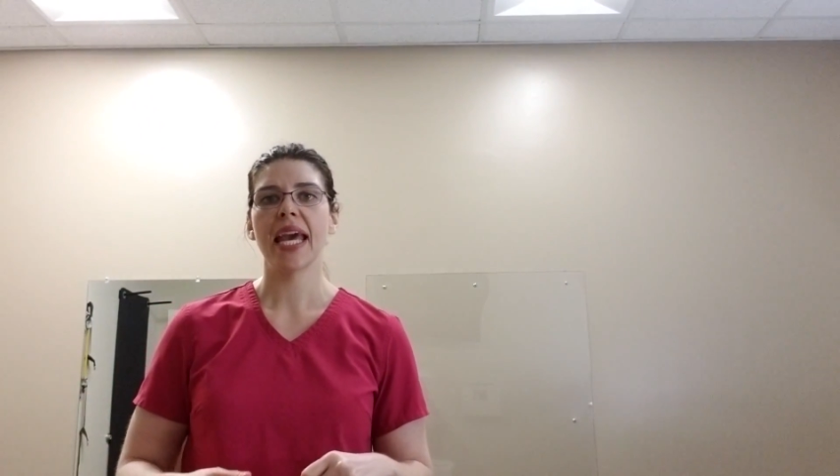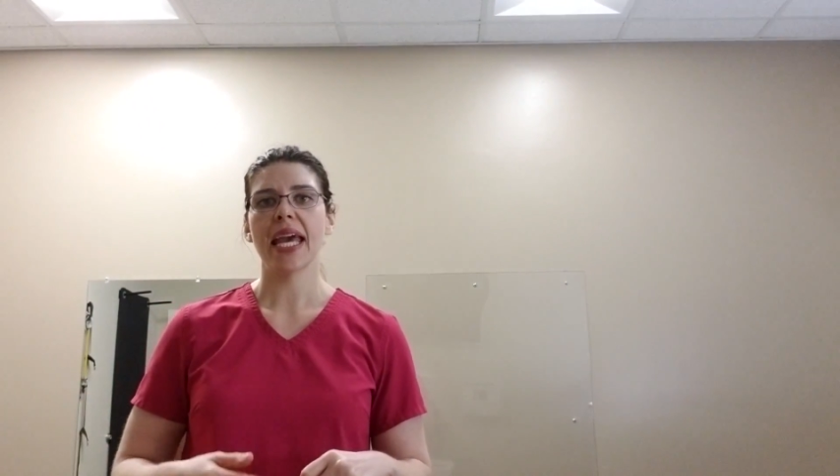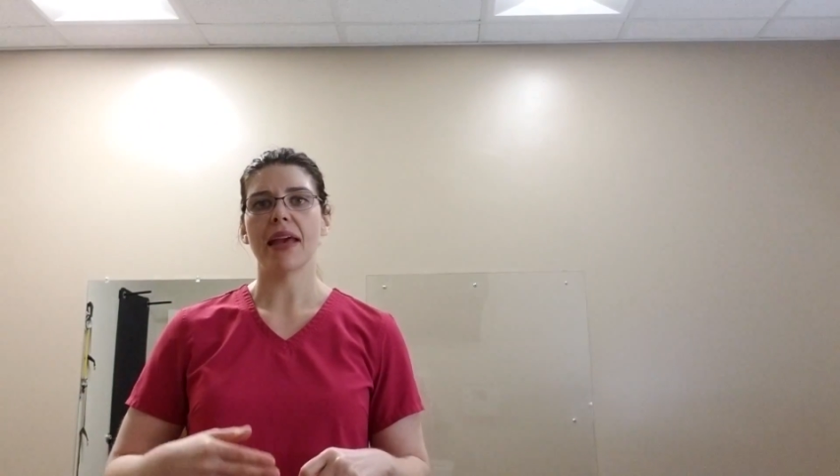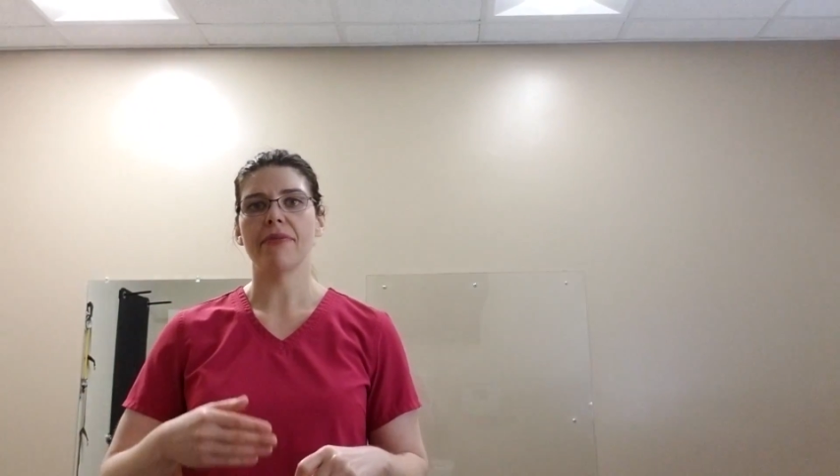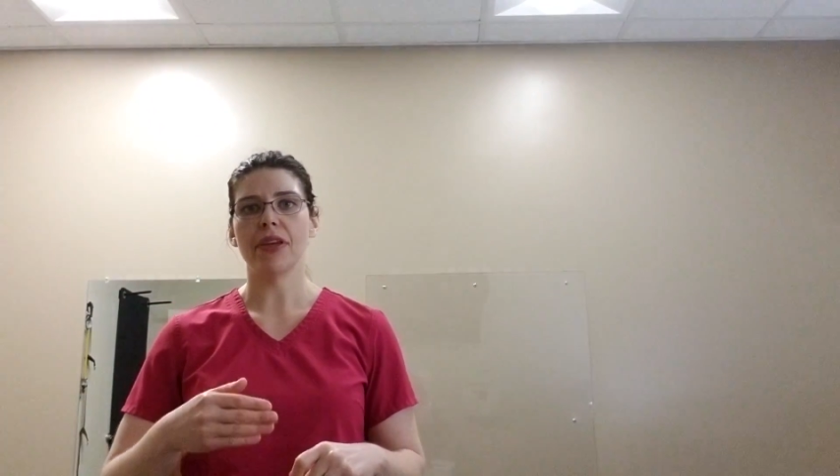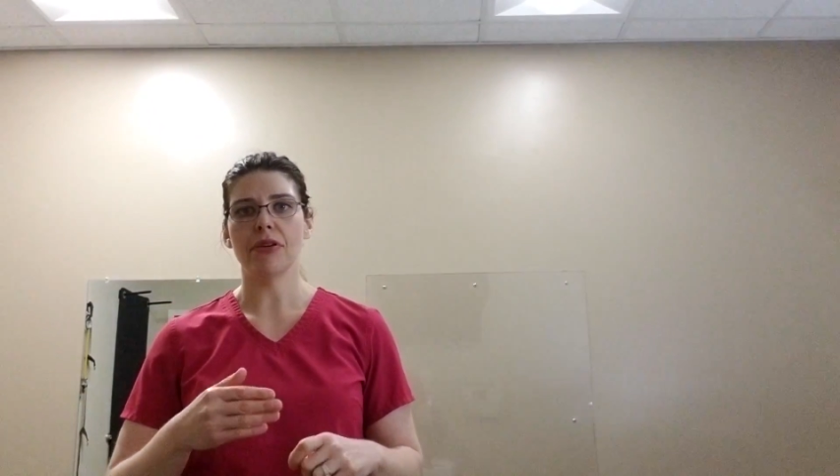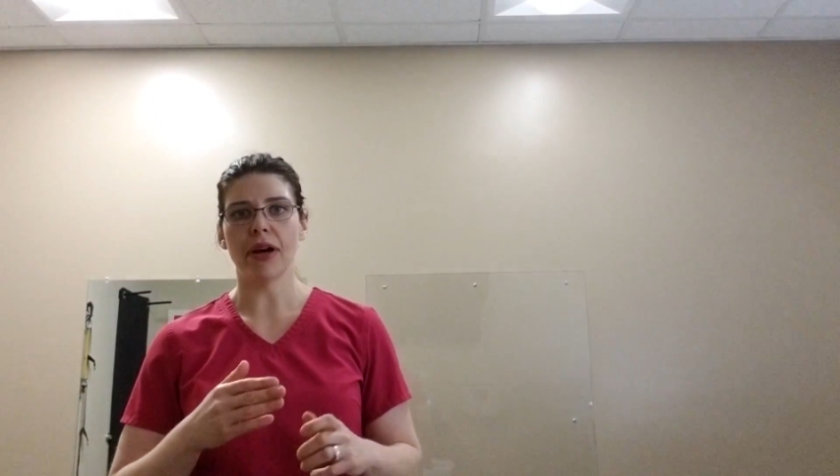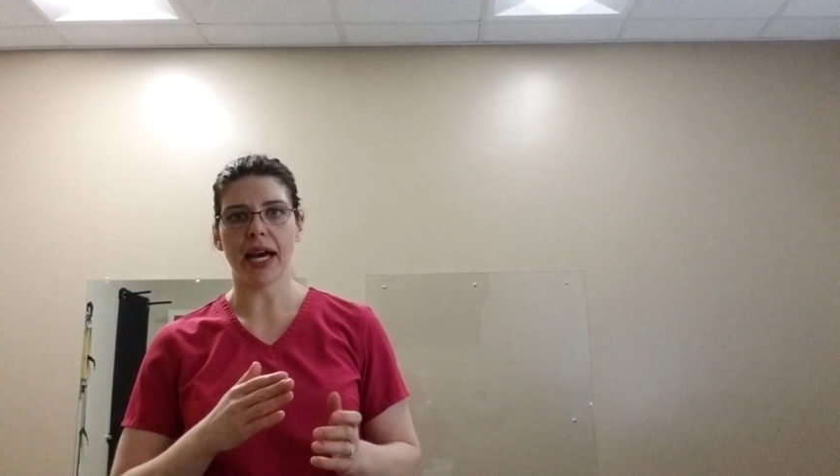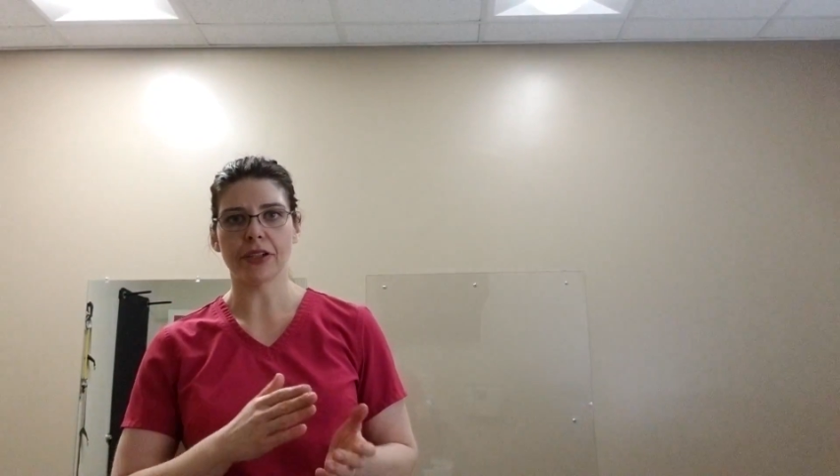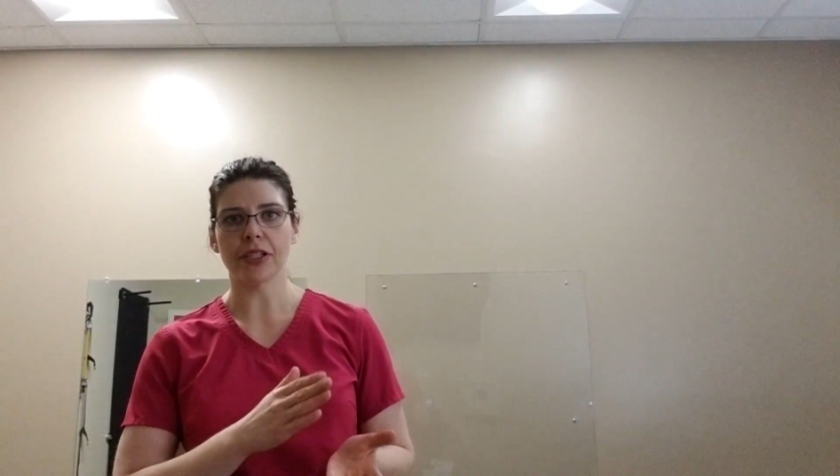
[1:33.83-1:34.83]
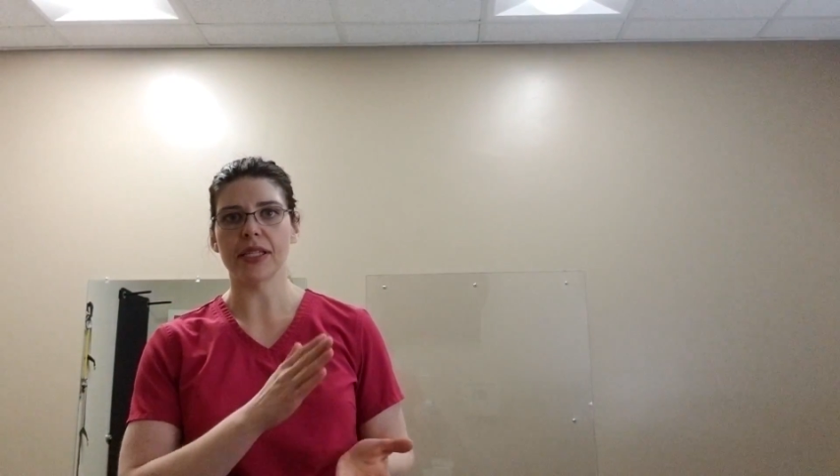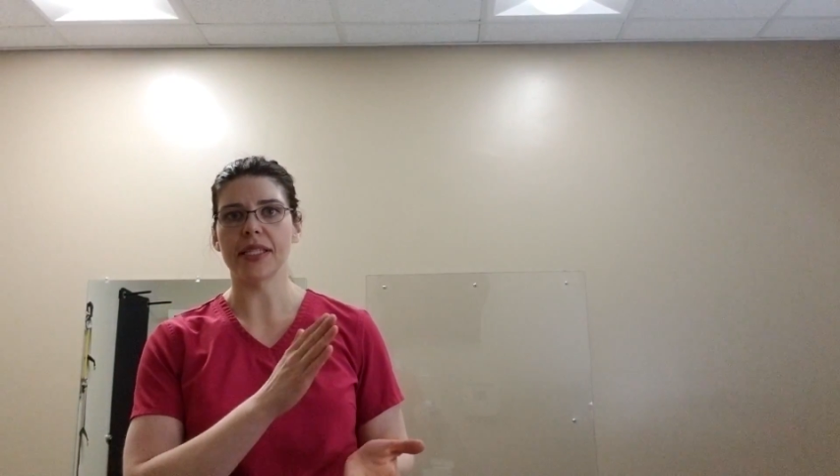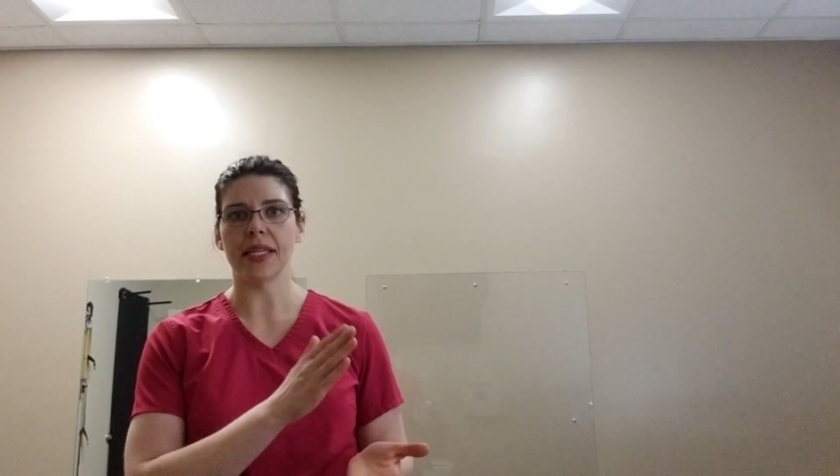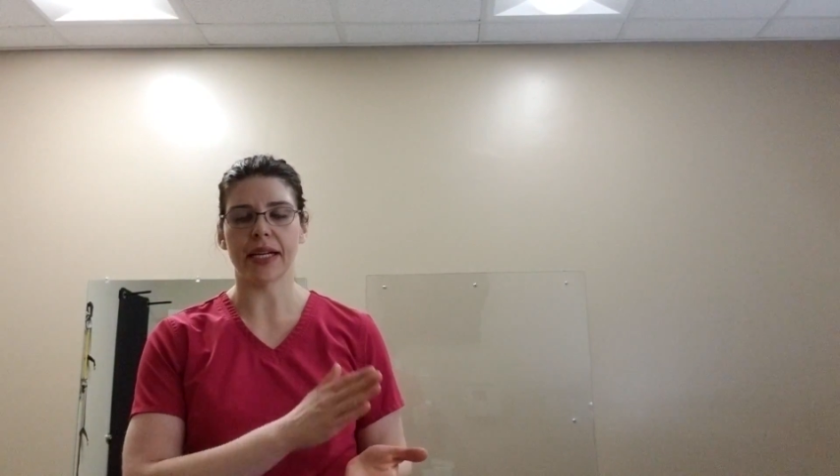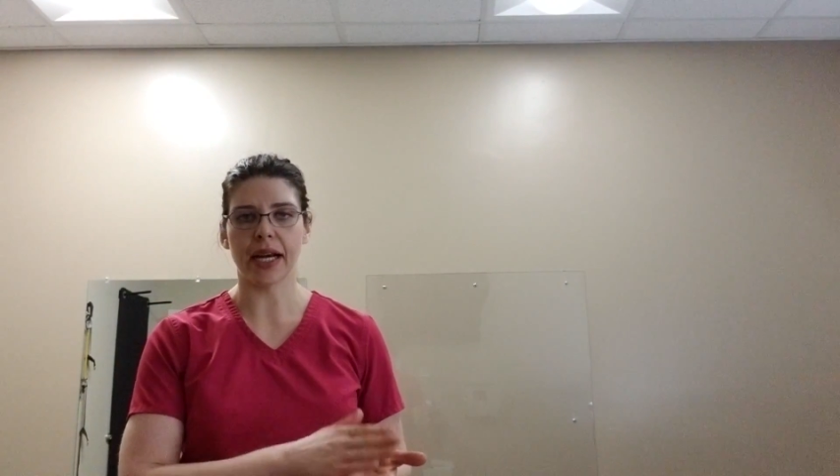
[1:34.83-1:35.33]
if you actually
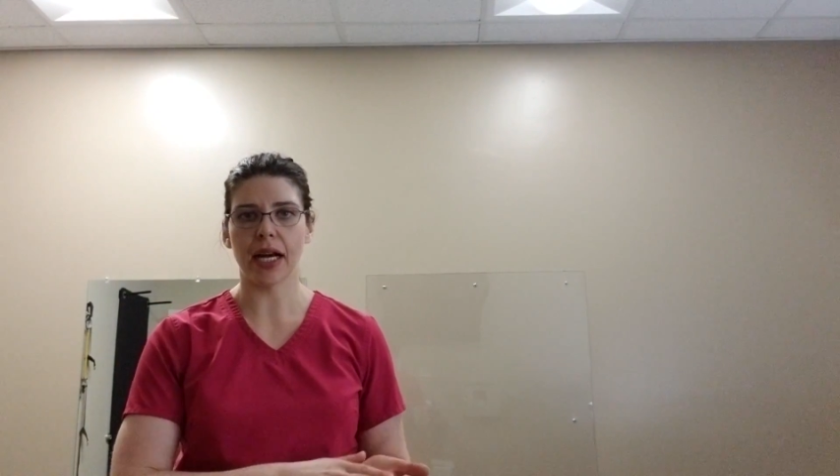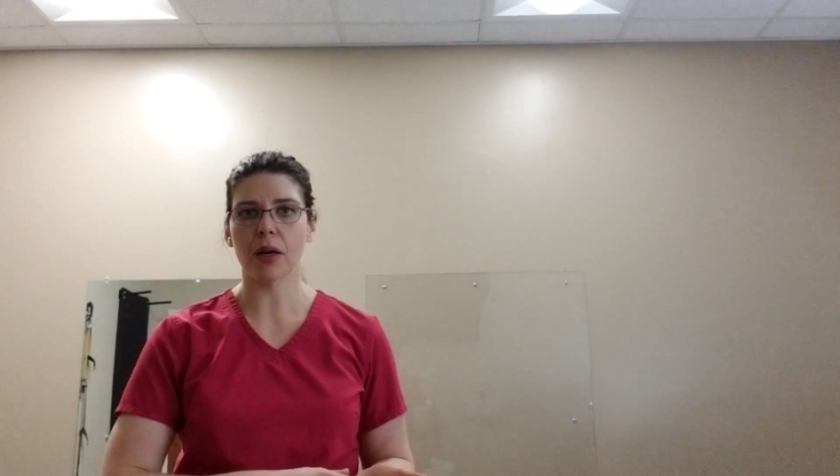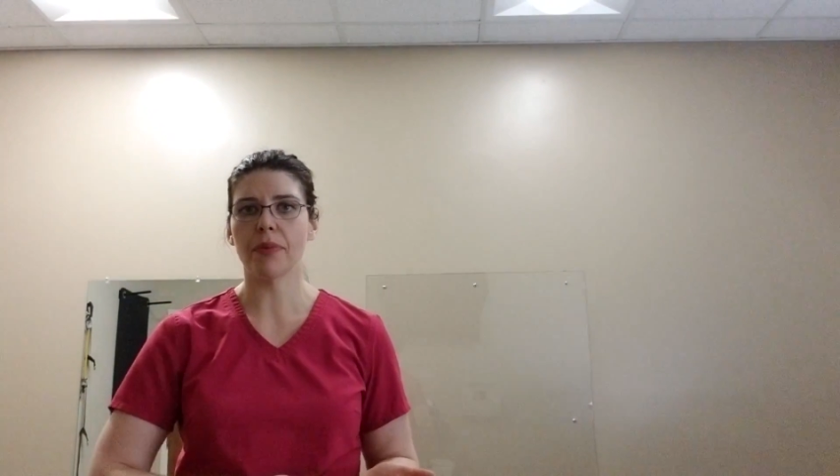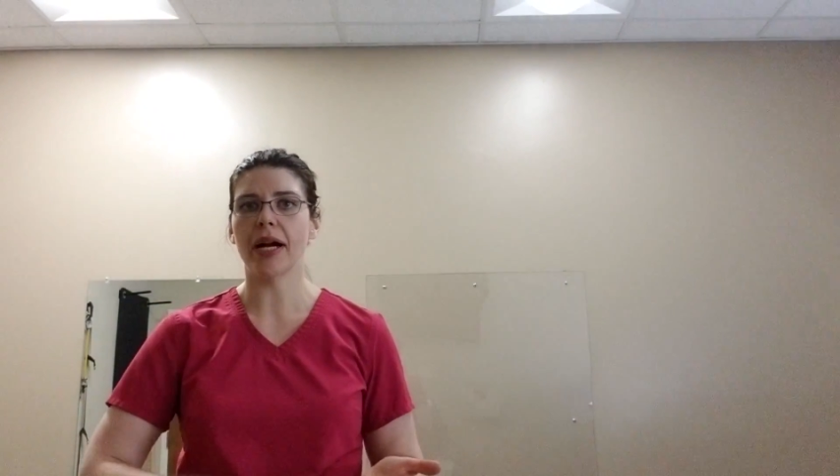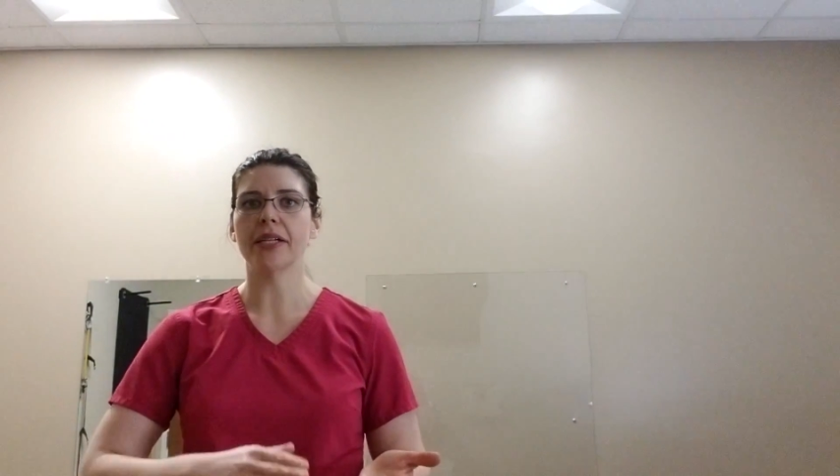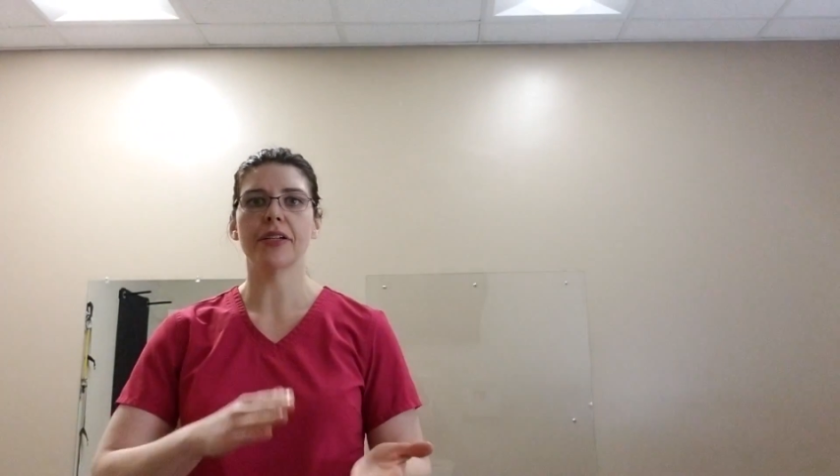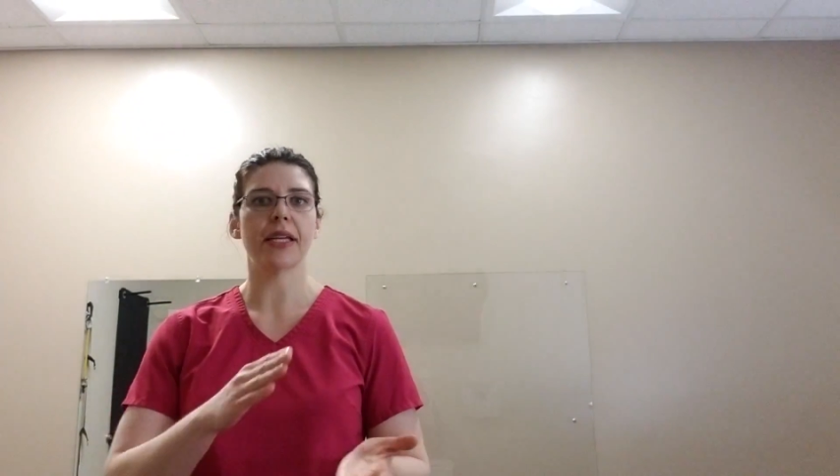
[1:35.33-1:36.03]
see a chiropractor,